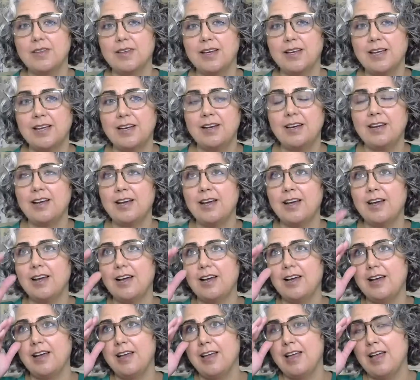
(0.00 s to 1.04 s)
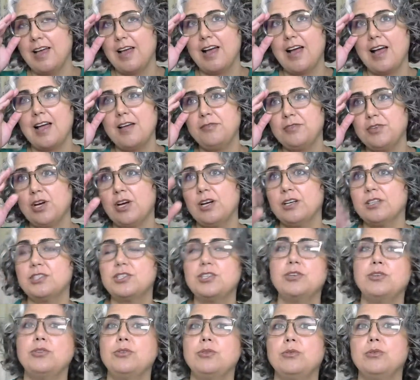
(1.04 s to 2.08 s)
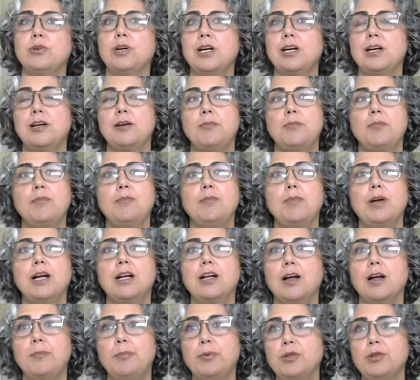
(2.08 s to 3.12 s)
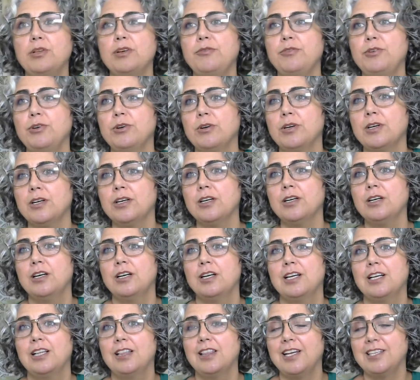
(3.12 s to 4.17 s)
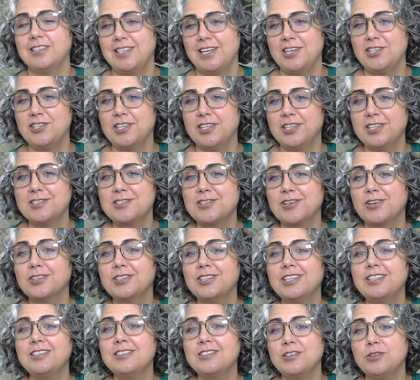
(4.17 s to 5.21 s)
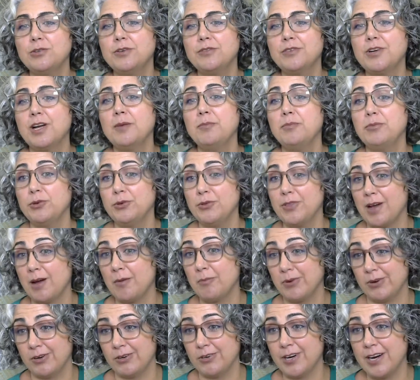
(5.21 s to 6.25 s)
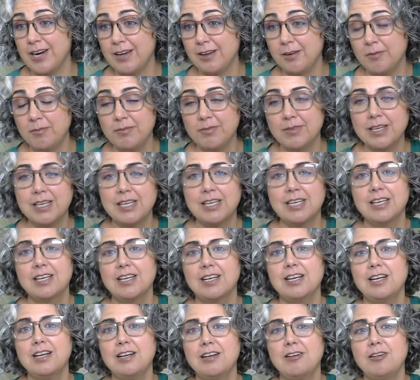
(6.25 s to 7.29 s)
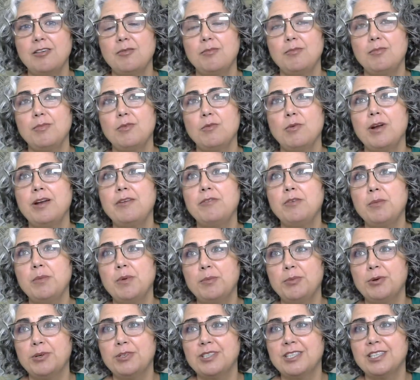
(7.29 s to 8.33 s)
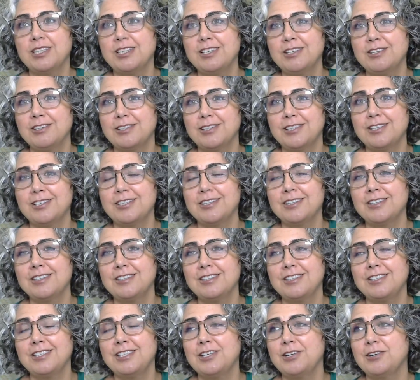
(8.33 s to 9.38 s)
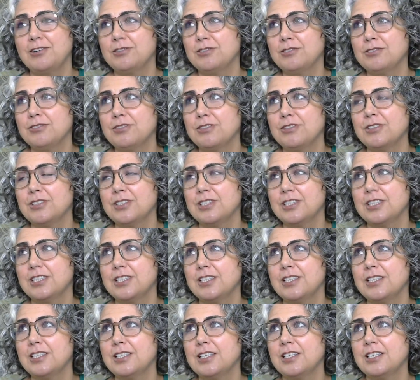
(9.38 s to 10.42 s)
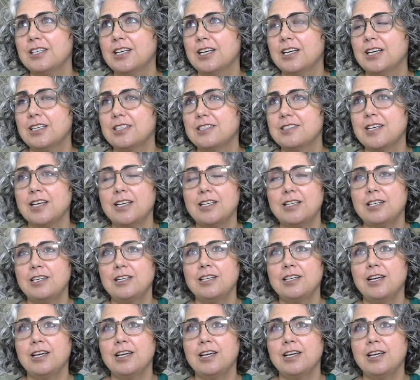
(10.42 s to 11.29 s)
and I've talked to a couple of your lactation consultants who have come through that program. One of them in particular, you know, said,